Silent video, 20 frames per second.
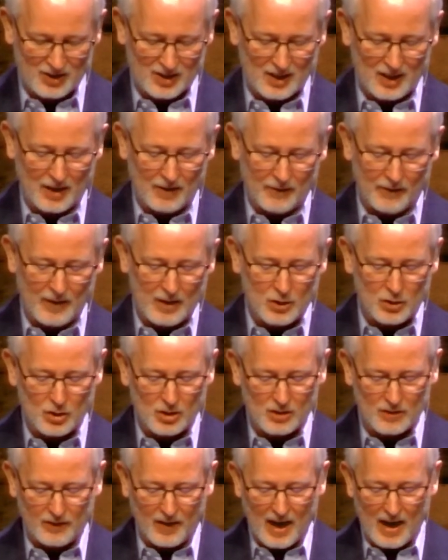In
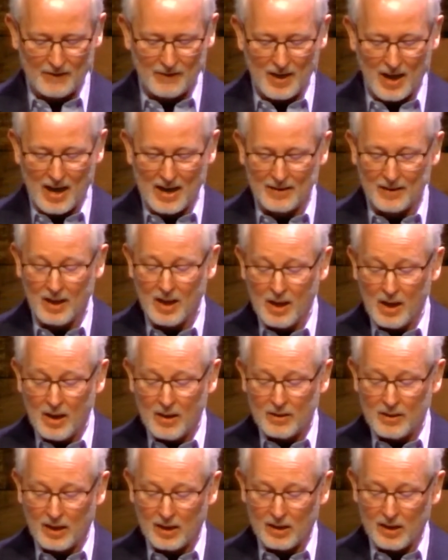Ephesians 5 9,
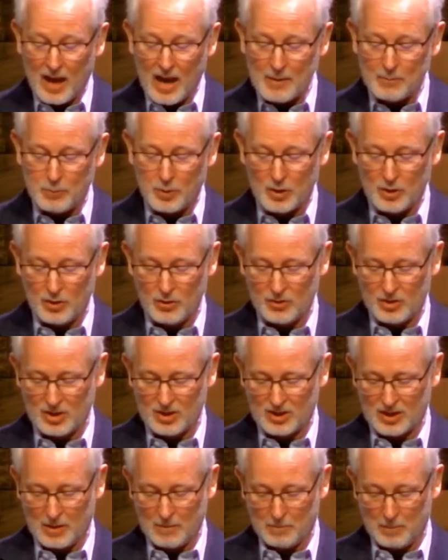the light
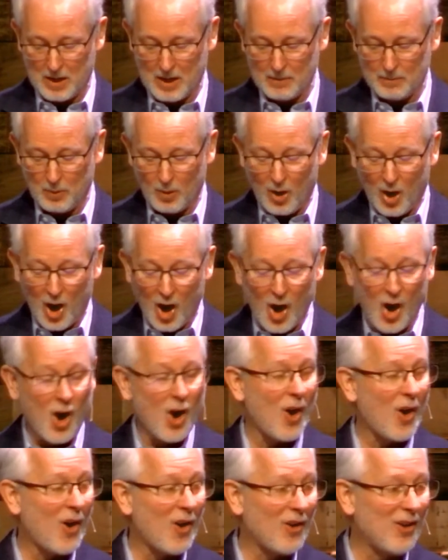produces in people
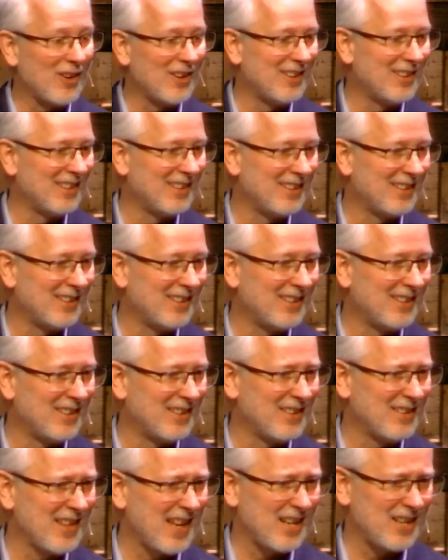all
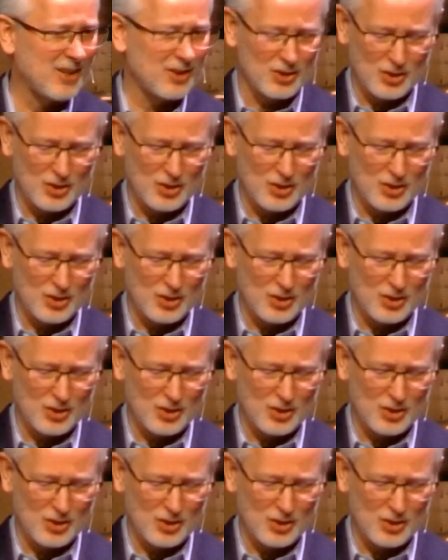that is